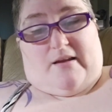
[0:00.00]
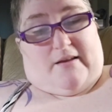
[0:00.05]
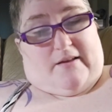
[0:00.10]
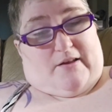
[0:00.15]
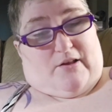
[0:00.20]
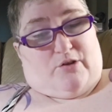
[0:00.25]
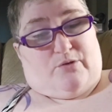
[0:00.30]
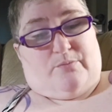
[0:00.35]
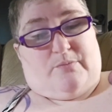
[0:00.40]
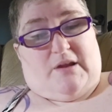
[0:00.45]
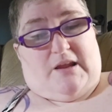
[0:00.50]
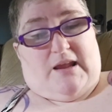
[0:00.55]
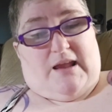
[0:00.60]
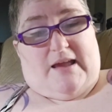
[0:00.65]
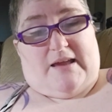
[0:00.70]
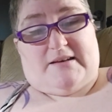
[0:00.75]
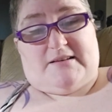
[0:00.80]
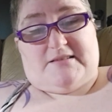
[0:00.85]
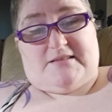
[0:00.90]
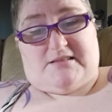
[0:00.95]
Elmi
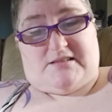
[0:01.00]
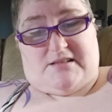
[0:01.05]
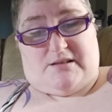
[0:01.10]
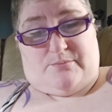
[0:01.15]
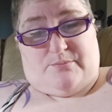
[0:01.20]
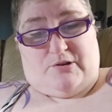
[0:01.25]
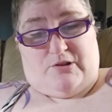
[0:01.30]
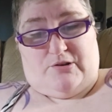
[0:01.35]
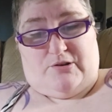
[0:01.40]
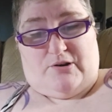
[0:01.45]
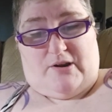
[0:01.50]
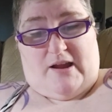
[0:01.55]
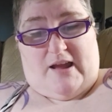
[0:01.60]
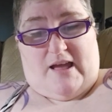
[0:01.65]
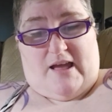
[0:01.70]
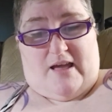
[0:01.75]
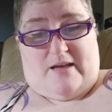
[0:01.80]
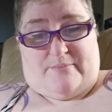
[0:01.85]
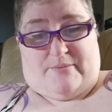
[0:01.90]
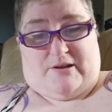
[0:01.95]
had a similar
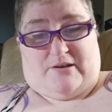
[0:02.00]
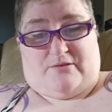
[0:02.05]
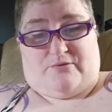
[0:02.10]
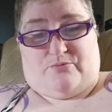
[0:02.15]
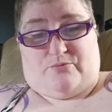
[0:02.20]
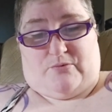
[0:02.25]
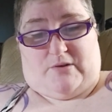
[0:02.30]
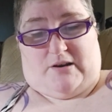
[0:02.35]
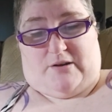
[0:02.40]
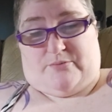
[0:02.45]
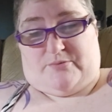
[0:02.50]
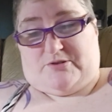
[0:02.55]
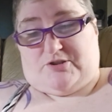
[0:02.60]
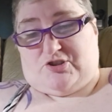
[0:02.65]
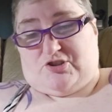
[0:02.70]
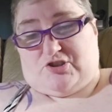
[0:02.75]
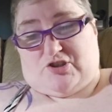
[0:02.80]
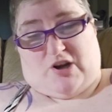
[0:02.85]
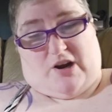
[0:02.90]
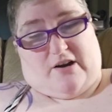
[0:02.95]
habit when he was
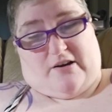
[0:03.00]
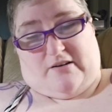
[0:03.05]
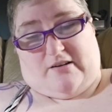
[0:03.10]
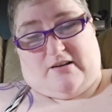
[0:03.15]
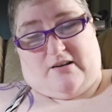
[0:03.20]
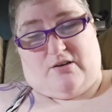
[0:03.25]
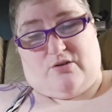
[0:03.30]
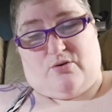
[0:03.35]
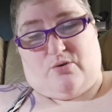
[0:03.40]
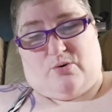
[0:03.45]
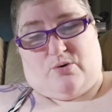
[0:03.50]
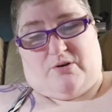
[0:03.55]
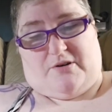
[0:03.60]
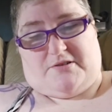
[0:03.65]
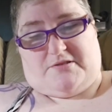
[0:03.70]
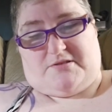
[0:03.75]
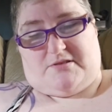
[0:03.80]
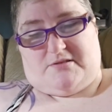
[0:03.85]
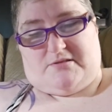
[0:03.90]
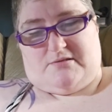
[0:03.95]
charting a
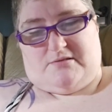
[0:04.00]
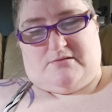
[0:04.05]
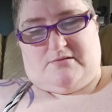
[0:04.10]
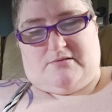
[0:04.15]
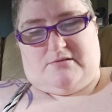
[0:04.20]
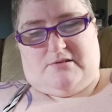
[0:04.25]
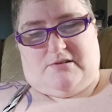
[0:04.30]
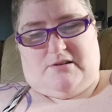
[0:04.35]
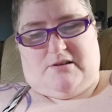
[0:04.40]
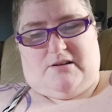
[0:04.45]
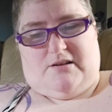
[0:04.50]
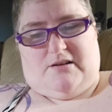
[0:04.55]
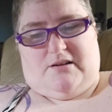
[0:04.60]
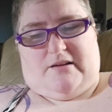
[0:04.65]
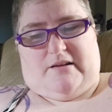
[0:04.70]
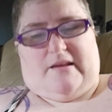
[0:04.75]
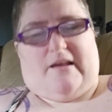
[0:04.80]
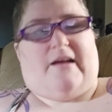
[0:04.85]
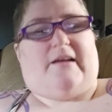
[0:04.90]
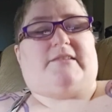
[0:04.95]
course.
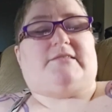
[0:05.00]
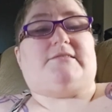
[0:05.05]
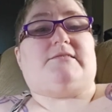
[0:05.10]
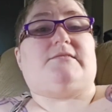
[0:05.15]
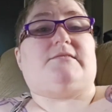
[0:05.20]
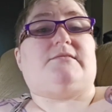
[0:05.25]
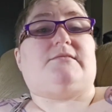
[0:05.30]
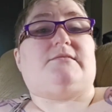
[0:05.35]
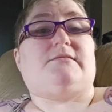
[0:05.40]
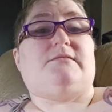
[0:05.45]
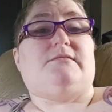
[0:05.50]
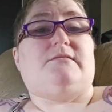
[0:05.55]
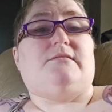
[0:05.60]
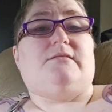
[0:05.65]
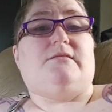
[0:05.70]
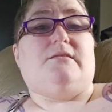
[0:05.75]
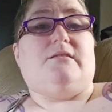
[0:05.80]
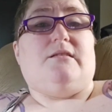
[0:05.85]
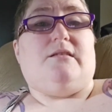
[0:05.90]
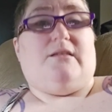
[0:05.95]
"Yes.
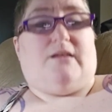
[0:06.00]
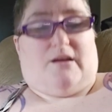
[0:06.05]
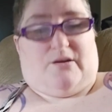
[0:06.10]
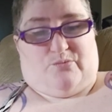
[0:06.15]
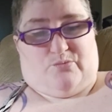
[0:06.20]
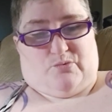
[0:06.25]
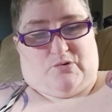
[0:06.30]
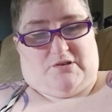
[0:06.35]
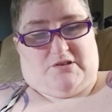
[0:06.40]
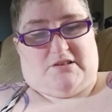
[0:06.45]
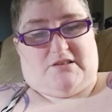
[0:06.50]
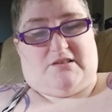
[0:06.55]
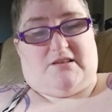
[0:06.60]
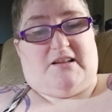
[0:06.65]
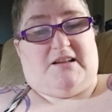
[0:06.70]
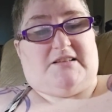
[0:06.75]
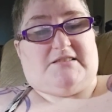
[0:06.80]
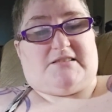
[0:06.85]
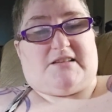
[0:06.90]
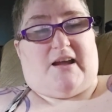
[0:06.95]
And when did
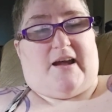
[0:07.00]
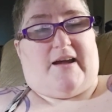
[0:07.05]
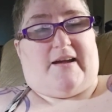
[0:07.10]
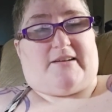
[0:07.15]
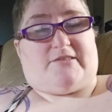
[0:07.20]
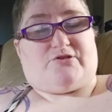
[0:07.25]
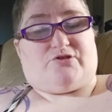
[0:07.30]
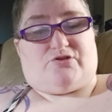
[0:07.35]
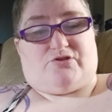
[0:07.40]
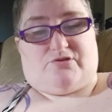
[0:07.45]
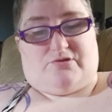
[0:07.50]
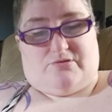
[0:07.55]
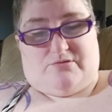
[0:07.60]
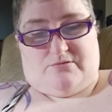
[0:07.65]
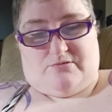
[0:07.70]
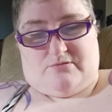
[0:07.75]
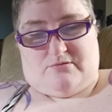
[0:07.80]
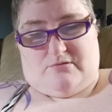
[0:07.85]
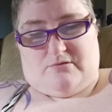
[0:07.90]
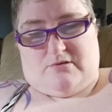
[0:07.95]
these hatch?"
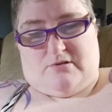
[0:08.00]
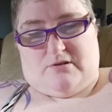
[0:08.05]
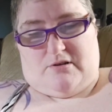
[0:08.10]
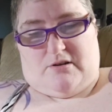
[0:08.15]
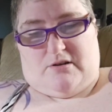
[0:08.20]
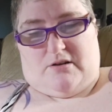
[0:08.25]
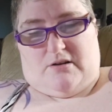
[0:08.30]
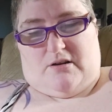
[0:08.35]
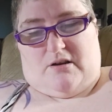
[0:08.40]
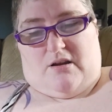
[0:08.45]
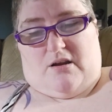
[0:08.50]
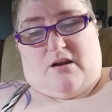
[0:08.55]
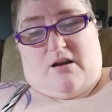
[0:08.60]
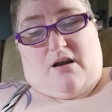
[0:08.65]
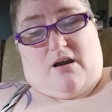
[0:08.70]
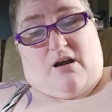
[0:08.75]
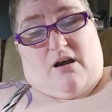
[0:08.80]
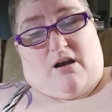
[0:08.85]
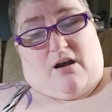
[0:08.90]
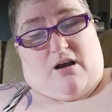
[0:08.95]

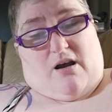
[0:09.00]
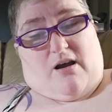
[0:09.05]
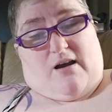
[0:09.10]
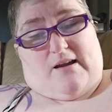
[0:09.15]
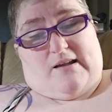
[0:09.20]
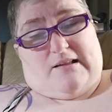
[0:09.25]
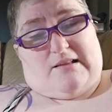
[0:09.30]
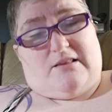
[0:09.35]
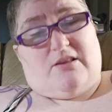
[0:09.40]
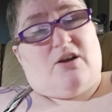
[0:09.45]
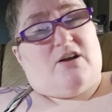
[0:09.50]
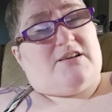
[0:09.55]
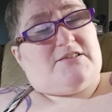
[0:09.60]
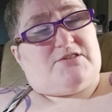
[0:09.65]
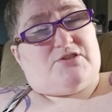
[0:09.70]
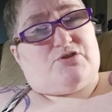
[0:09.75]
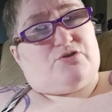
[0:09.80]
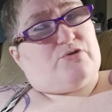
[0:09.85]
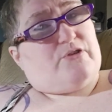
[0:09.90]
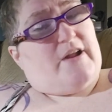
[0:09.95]
"I
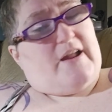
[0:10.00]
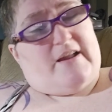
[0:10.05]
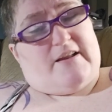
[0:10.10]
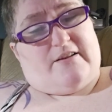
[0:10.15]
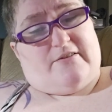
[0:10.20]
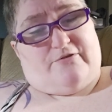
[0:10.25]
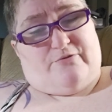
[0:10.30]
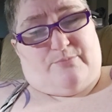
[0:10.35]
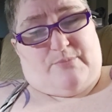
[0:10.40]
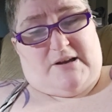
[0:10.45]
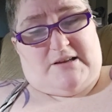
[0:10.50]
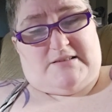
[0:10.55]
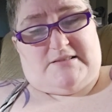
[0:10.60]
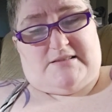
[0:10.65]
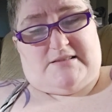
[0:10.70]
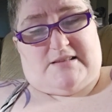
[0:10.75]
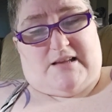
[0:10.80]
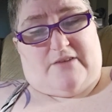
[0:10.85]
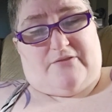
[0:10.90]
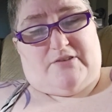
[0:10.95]
lost track of my
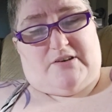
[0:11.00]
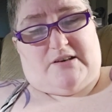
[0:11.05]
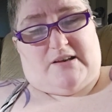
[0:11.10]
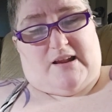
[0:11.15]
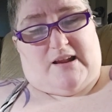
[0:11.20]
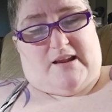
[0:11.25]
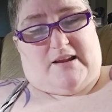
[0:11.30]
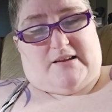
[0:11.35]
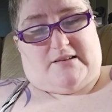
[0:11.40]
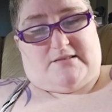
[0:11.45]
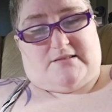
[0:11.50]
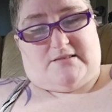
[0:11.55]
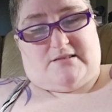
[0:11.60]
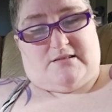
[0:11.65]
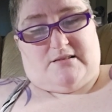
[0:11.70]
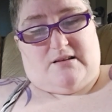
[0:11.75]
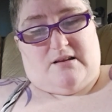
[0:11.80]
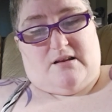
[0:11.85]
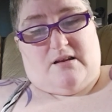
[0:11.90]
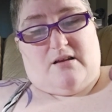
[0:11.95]
7 days,
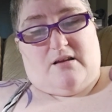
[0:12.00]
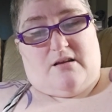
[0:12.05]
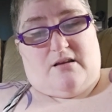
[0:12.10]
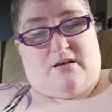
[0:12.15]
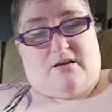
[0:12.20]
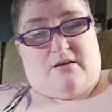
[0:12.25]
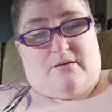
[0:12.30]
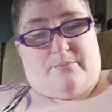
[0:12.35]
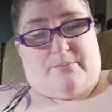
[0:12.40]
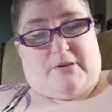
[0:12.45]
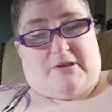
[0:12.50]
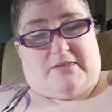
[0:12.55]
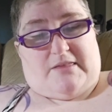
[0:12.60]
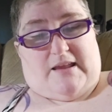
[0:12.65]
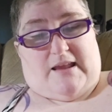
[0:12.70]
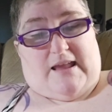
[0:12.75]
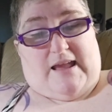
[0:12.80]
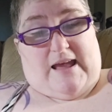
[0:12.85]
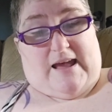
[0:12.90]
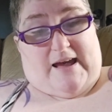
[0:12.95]
but
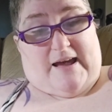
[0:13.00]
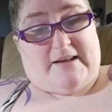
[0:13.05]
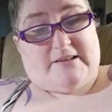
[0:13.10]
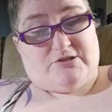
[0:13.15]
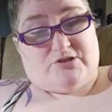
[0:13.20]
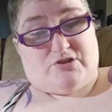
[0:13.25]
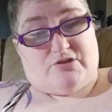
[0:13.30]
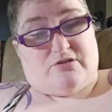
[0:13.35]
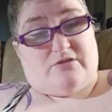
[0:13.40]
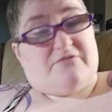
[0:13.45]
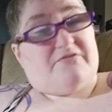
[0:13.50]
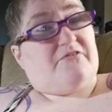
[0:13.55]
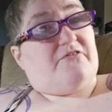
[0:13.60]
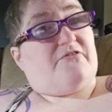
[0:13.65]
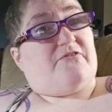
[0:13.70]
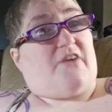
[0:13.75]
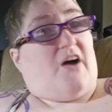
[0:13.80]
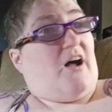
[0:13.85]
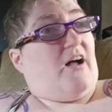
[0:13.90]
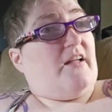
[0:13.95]
they hatched
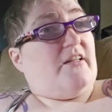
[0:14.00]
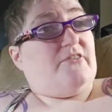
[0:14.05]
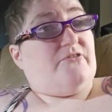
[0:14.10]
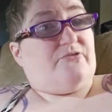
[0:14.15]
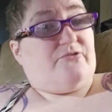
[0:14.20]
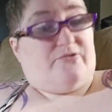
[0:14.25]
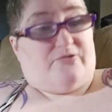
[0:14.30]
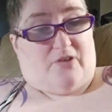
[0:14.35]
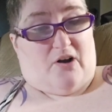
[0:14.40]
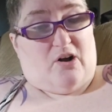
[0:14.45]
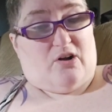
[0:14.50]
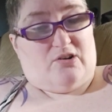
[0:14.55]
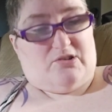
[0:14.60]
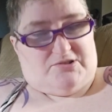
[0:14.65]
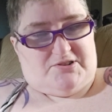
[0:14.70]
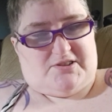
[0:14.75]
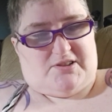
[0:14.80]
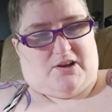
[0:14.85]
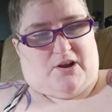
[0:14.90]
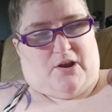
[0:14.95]
5
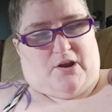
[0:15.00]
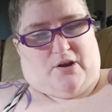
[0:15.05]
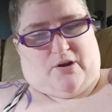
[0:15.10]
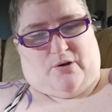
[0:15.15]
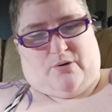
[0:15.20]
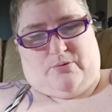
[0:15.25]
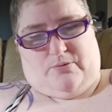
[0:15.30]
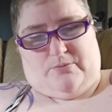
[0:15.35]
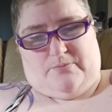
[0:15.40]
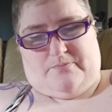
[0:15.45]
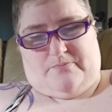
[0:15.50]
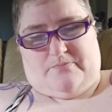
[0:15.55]
falls ago."